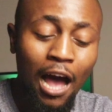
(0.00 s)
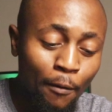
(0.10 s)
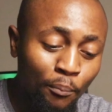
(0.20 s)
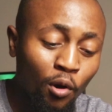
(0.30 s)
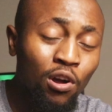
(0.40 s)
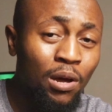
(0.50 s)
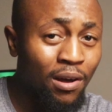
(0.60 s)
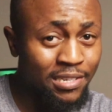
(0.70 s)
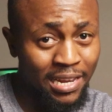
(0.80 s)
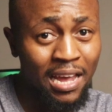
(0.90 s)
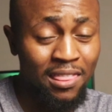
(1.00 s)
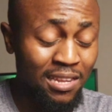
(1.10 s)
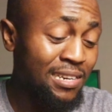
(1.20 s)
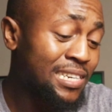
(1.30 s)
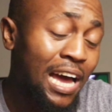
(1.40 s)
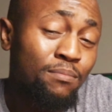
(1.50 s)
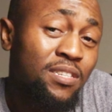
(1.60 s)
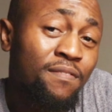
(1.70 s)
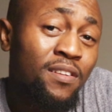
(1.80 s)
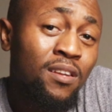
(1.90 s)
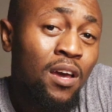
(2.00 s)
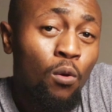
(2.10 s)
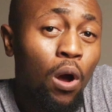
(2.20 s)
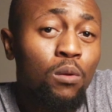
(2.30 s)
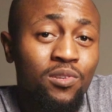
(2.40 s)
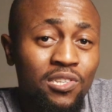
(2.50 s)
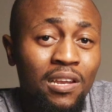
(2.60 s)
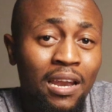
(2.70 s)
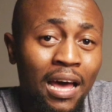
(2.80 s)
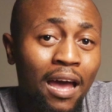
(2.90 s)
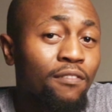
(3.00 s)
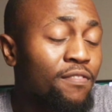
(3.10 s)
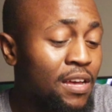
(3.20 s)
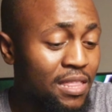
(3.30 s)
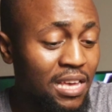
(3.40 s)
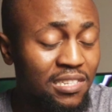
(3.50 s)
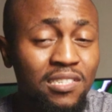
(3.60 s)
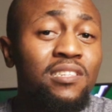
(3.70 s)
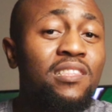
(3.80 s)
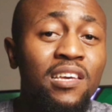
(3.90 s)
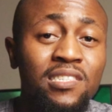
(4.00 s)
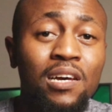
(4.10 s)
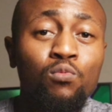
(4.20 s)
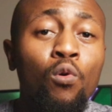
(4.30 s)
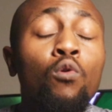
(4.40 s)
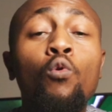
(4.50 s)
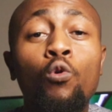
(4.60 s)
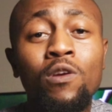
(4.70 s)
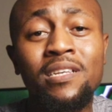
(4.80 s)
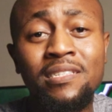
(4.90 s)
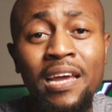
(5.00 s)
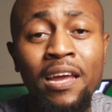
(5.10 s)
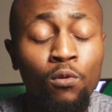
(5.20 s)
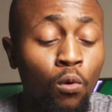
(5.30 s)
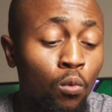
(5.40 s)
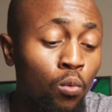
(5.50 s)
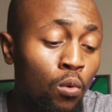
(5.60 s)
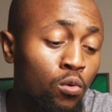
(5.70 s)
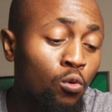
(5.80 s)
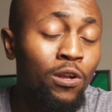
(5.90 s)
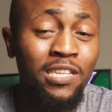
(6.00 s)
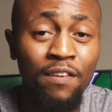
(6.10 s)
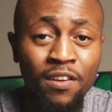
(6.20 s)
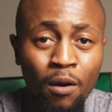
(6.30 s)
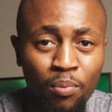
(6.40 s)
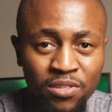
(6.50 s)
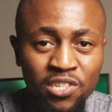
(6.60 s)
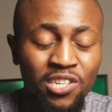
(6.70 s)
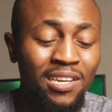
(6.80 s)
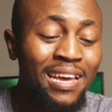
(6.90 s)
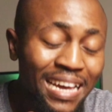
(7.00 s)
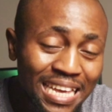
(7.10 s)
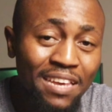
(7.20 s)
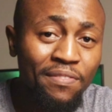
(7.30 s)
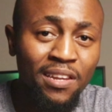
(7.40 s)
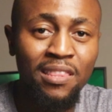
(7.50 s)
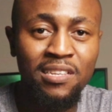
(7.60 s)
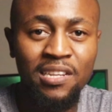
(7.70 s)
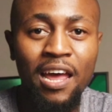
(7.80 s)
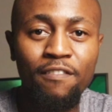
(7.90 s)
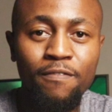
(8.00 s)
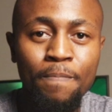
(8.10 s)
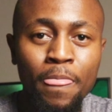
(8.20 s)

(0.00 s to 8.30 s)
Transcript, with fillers: Upon our death, and at times even while we're still alive, there are certain things that we won't always attain or we won't always have in our possession, even in this life.